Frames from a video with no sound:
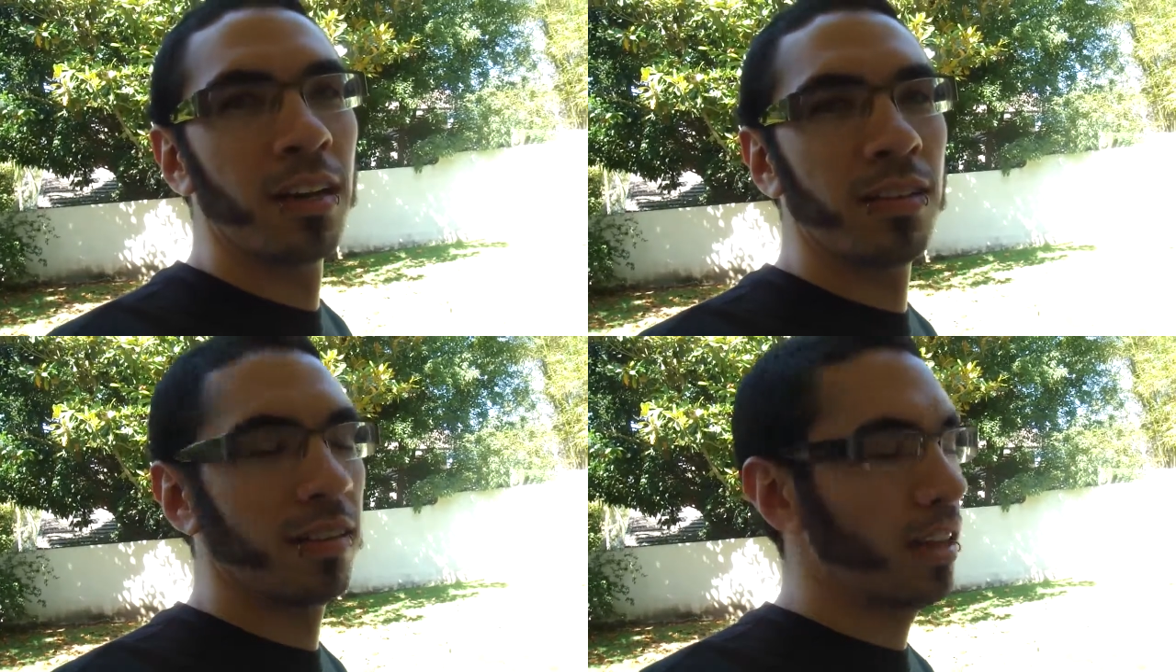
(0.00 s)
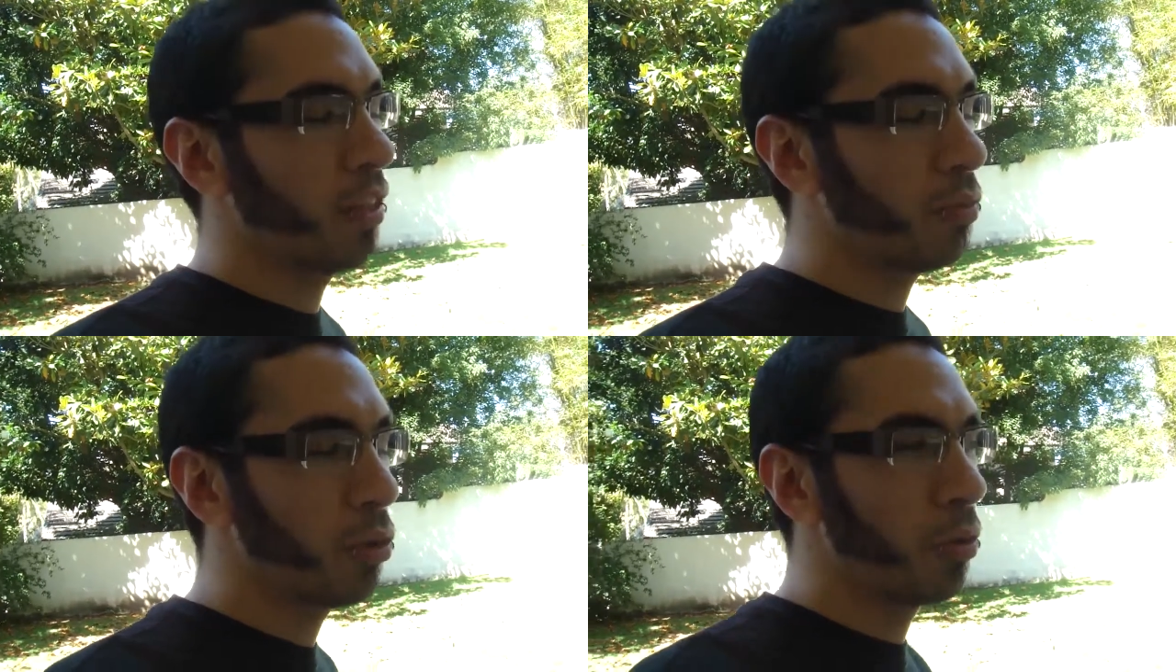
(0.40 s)
Just
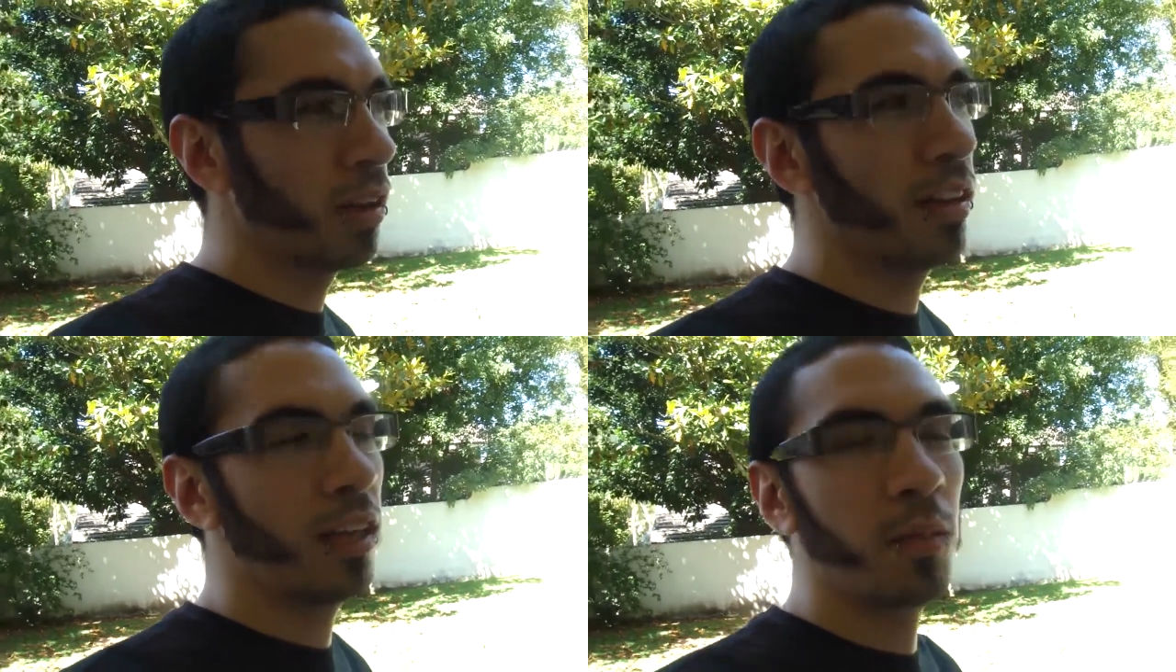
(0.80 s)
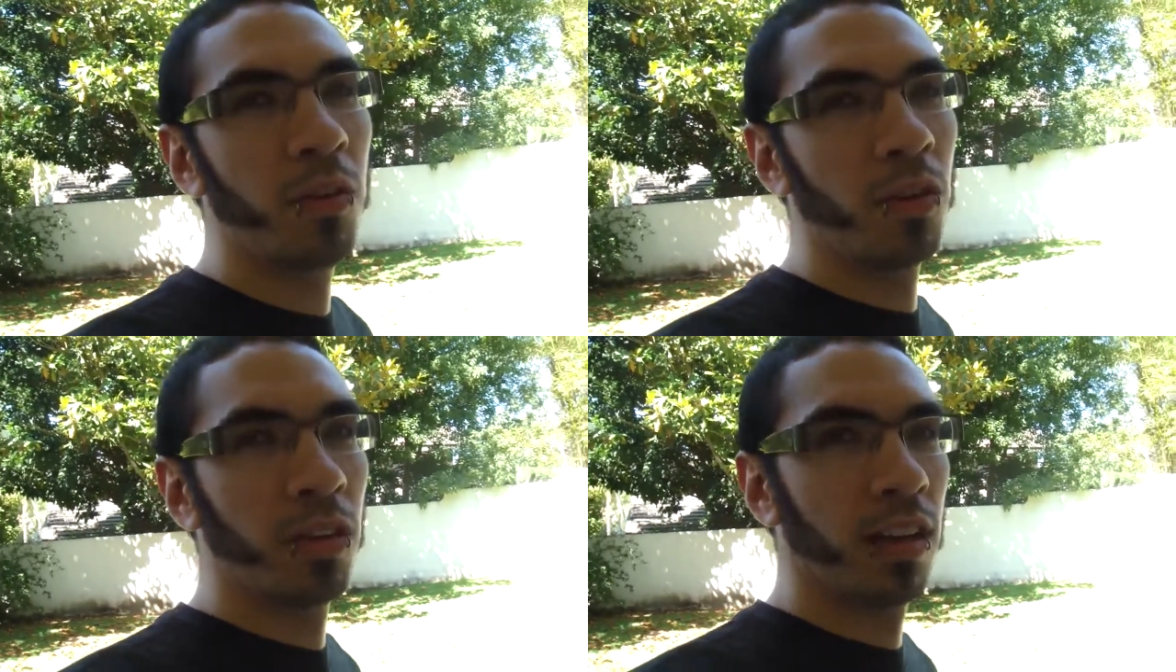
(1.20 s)
get through it, keep
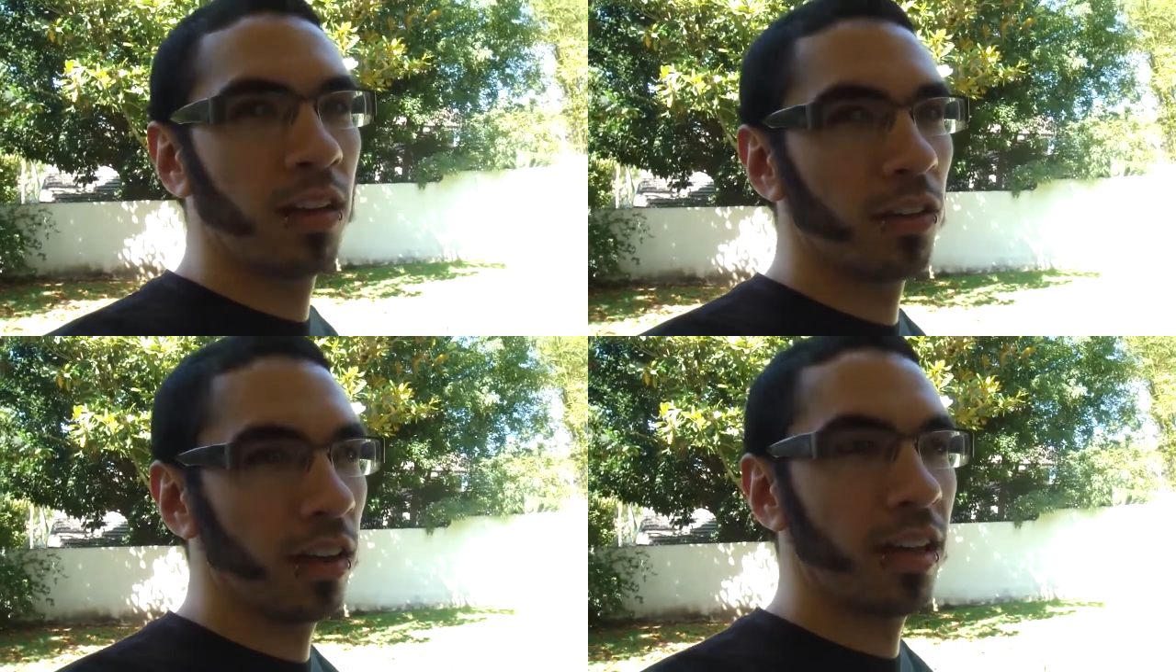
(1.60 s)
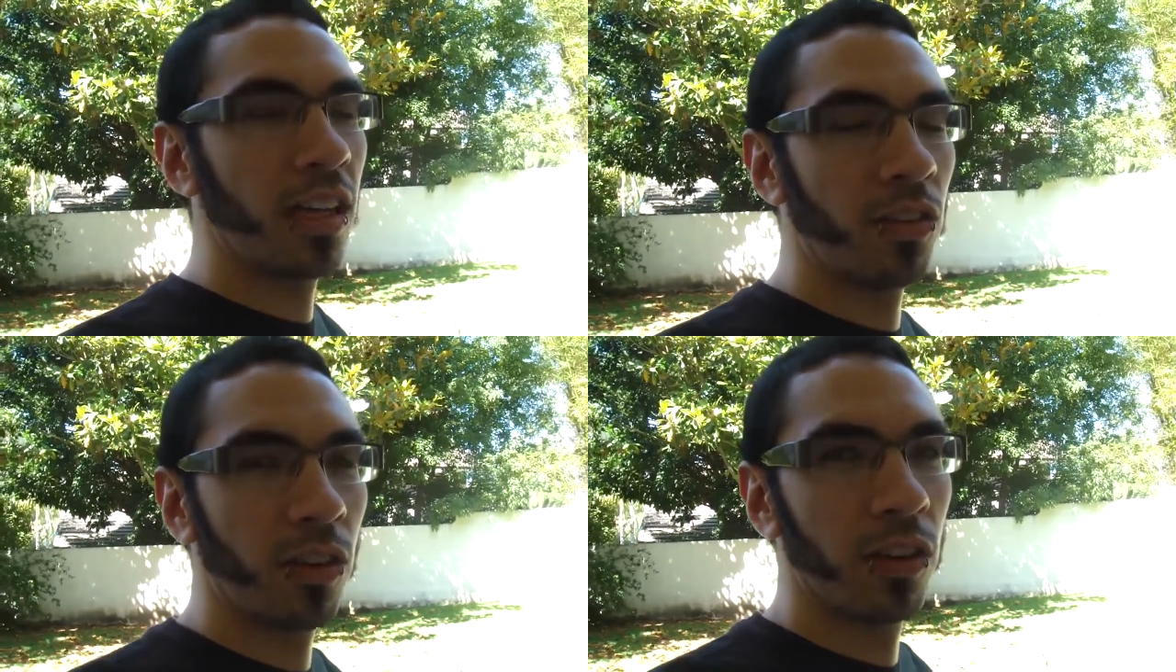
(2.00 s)
doing it, it'll get
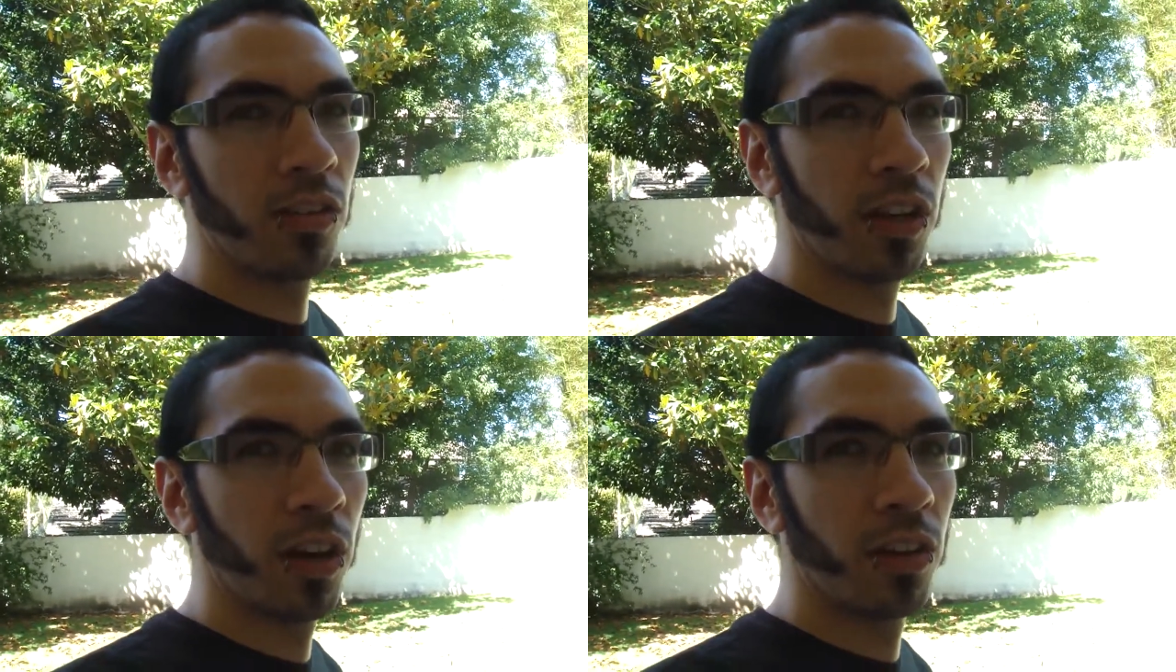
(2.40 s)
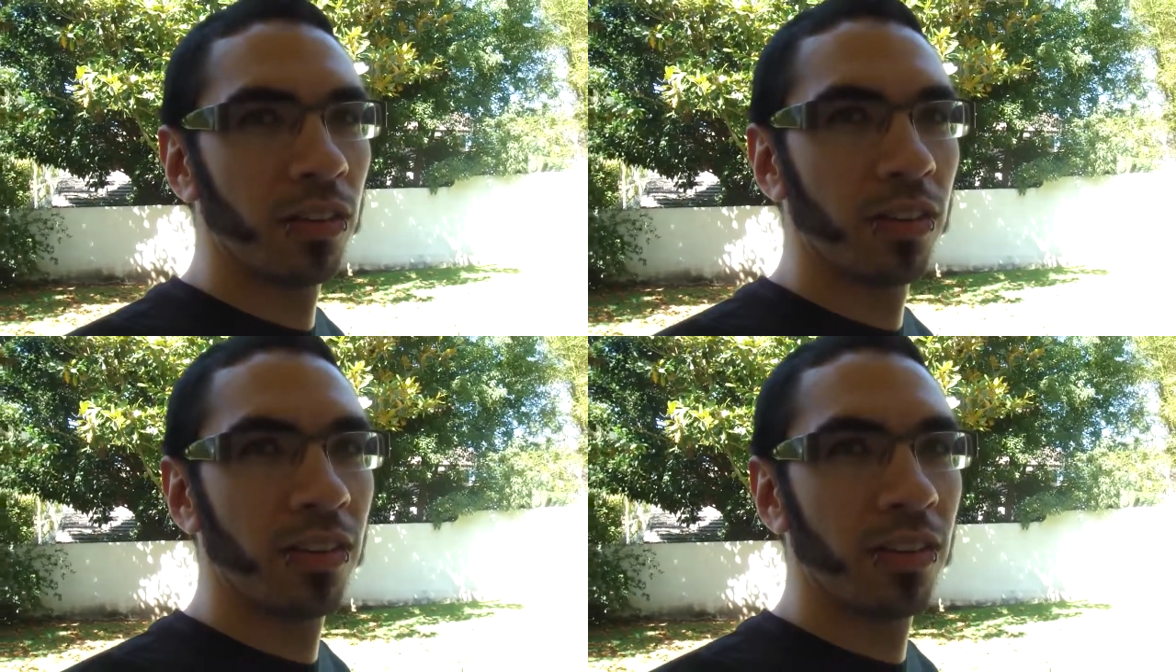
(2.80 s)
easier as you go.